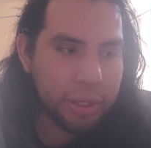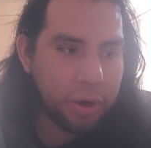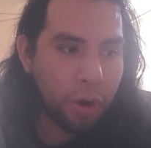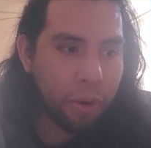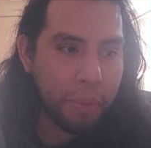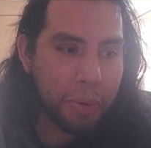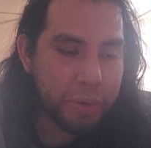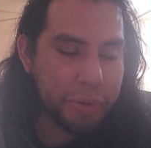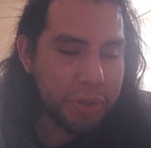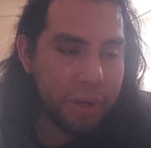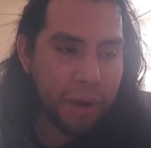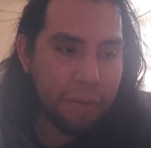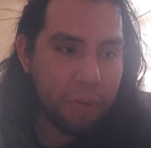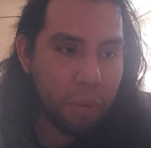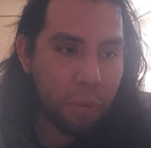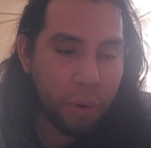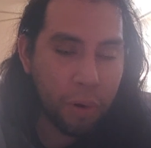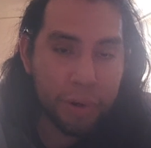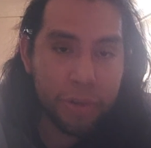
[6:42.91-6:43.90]
It almost
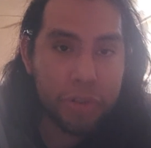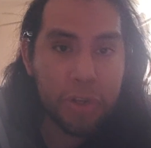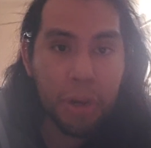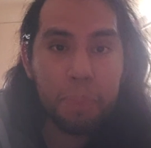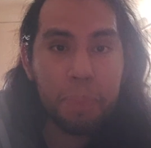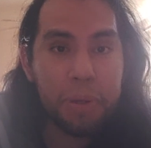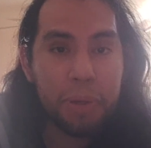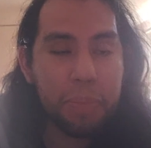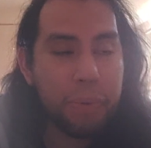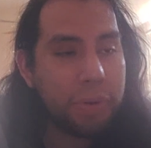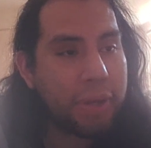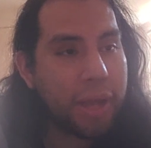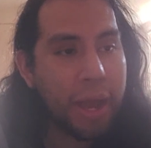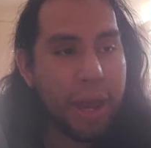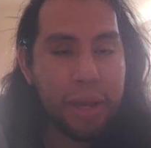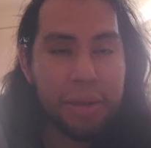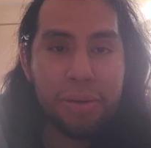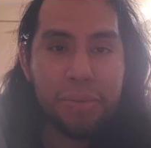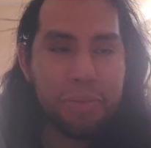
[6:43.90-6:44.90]
never works. Some people
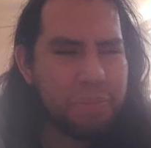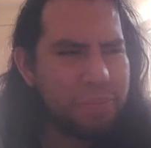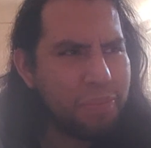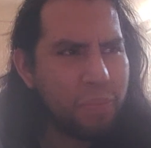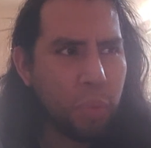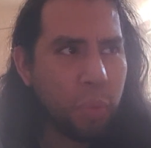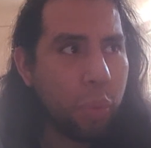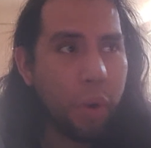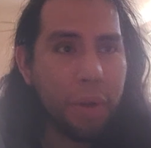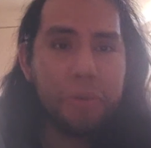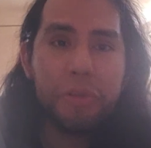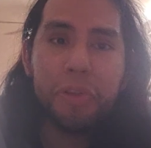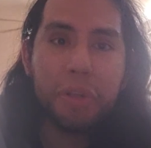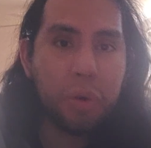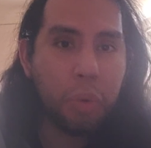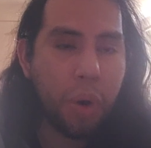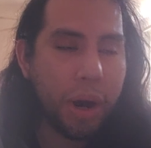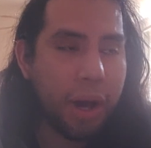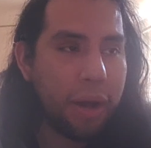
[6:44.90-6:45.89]
can once
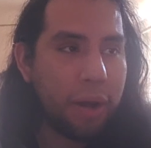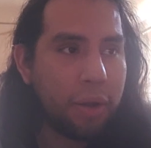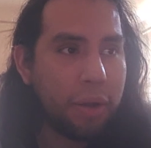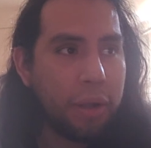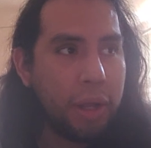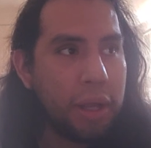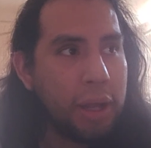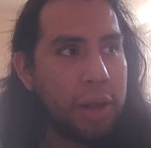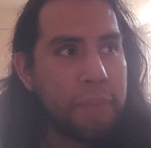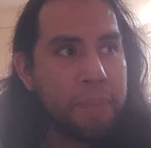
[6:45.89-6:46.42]
in a while.